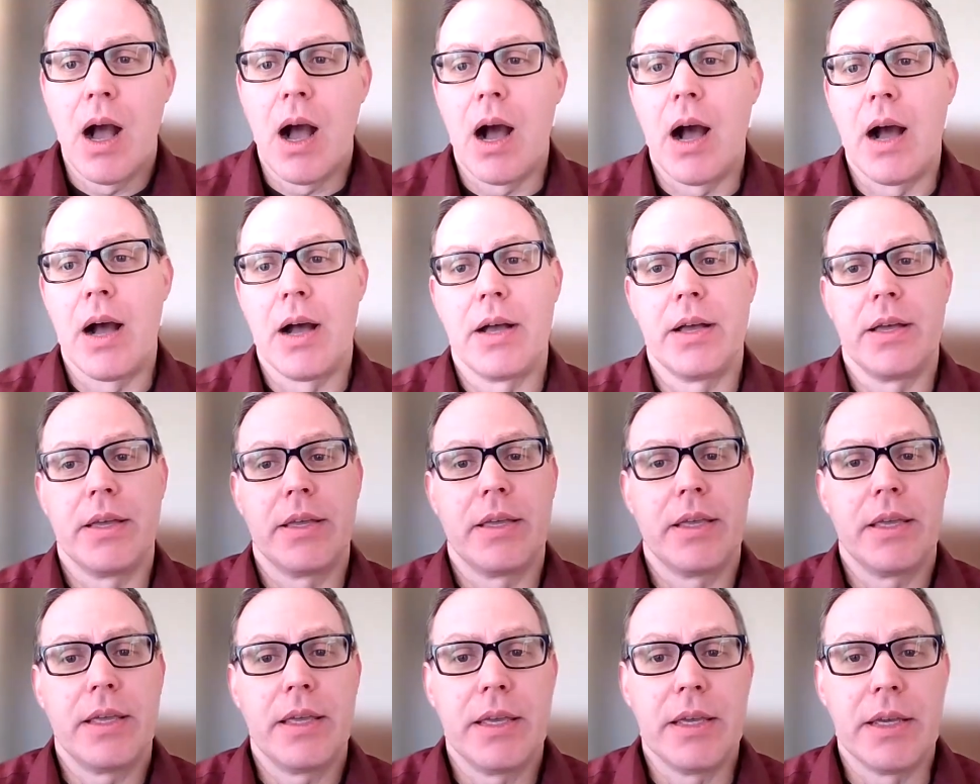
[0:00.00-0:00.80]

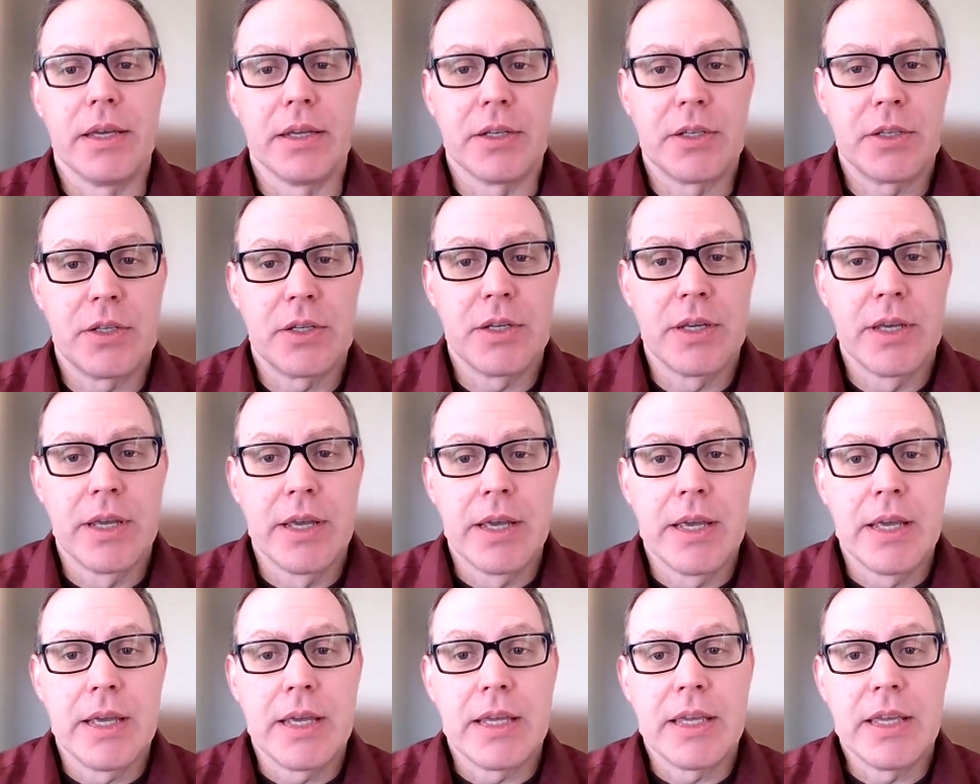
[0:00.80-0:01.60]
It
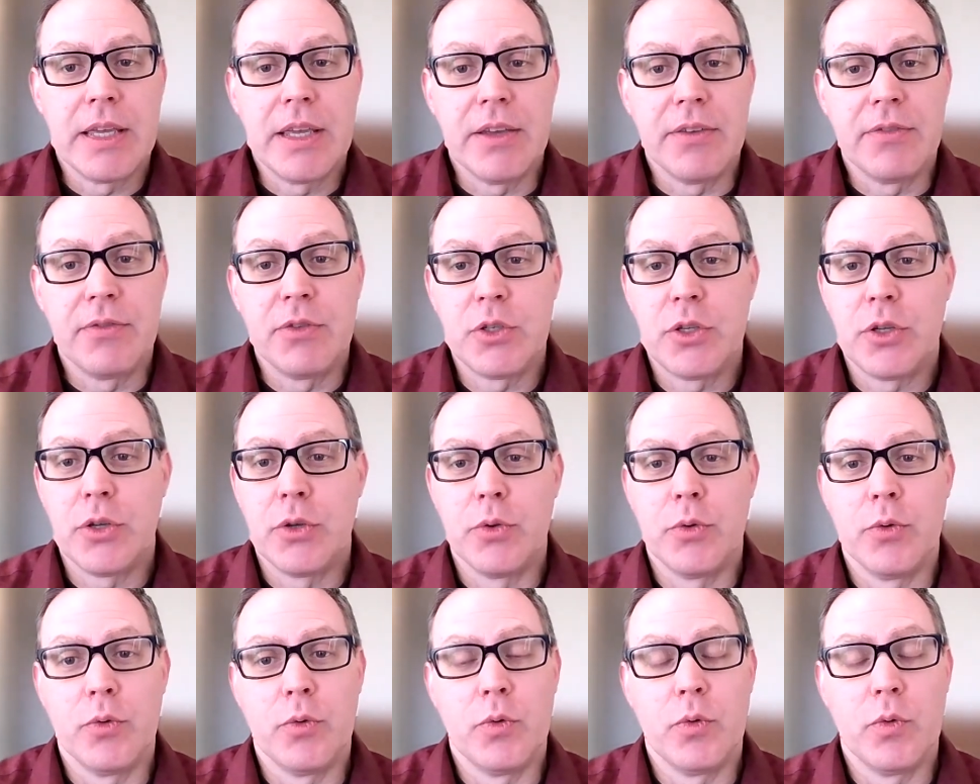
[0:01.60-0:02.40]
gives
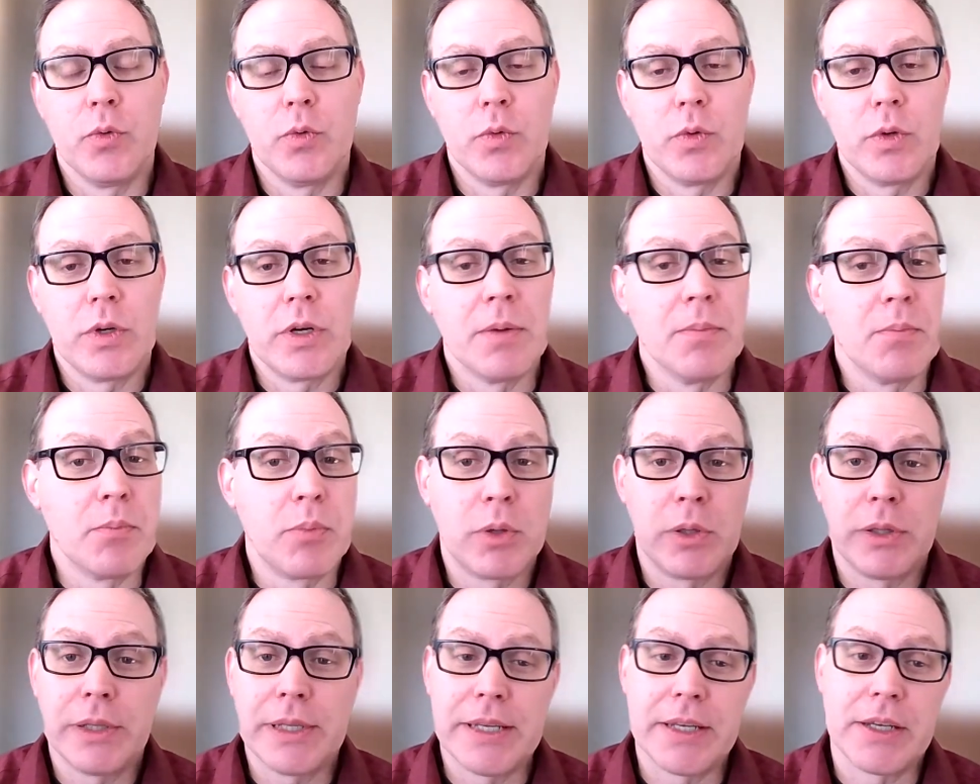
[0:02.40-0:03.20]
you
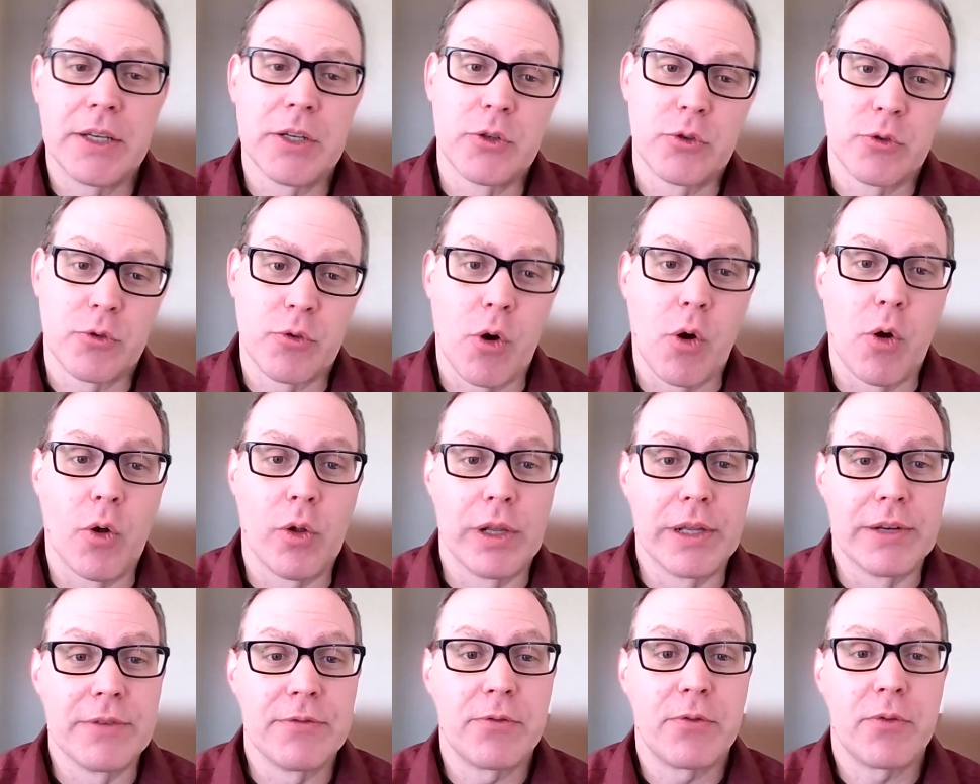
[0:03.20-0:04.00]
complete
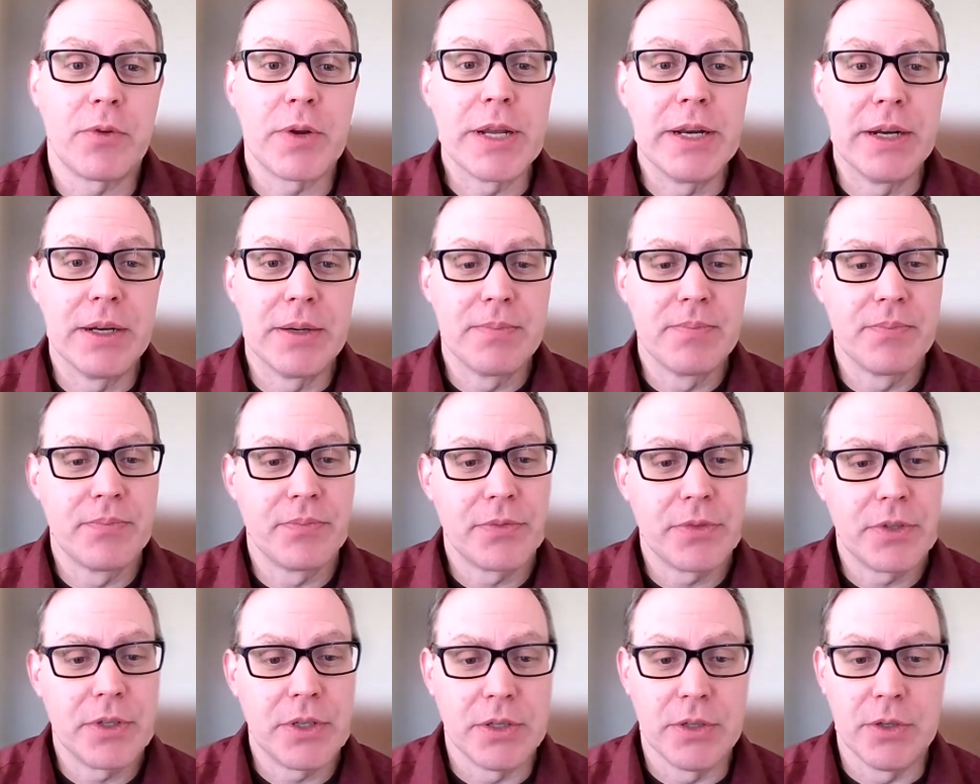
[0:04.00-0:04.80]
control and freedom
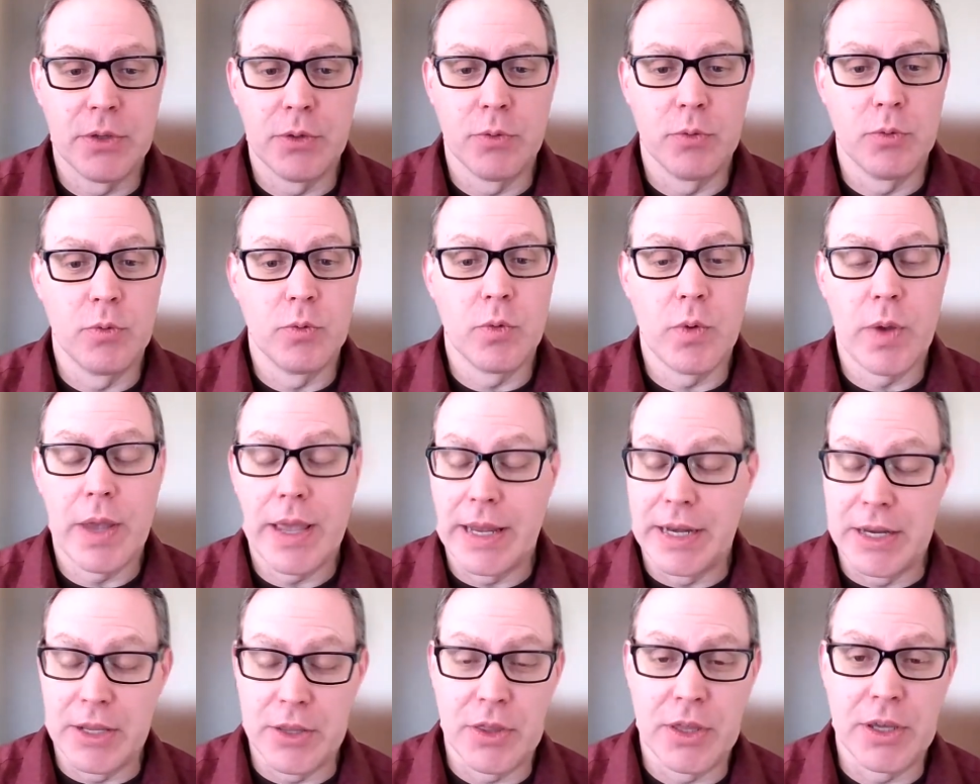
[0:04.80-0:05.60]
to do
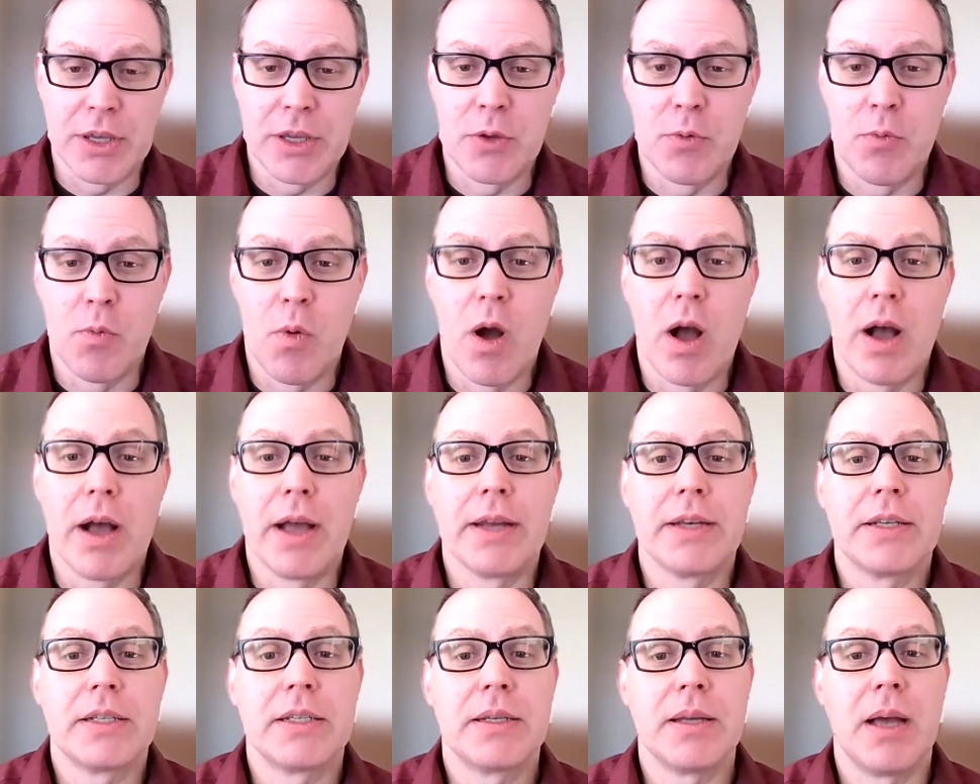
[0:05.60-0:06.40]
anything you
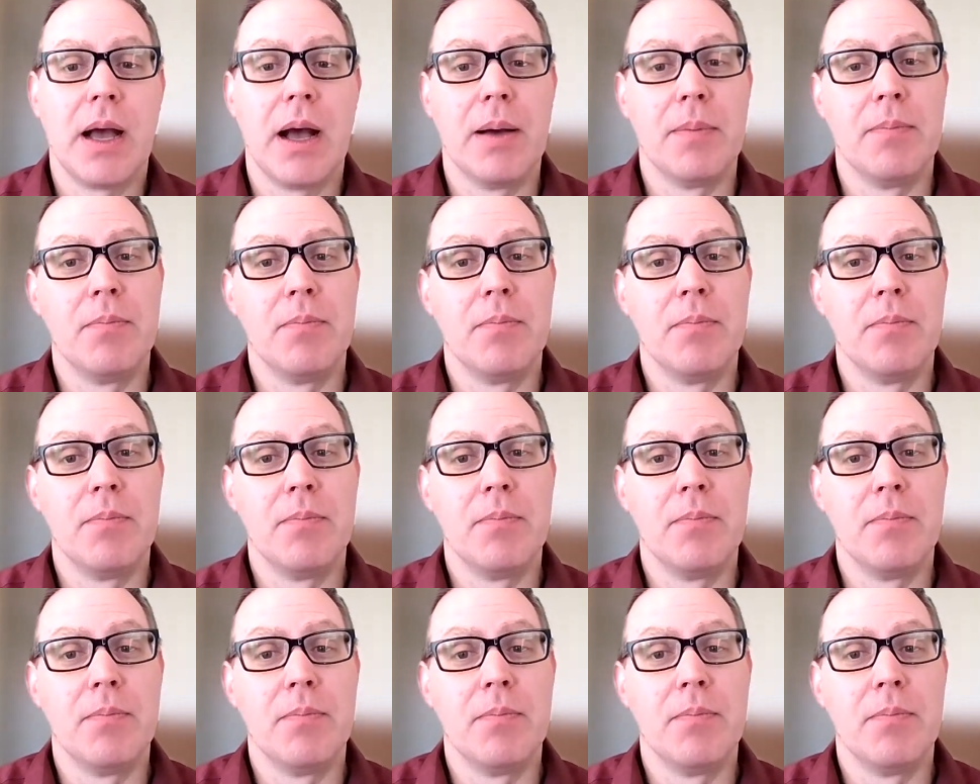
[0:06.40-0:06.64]
want,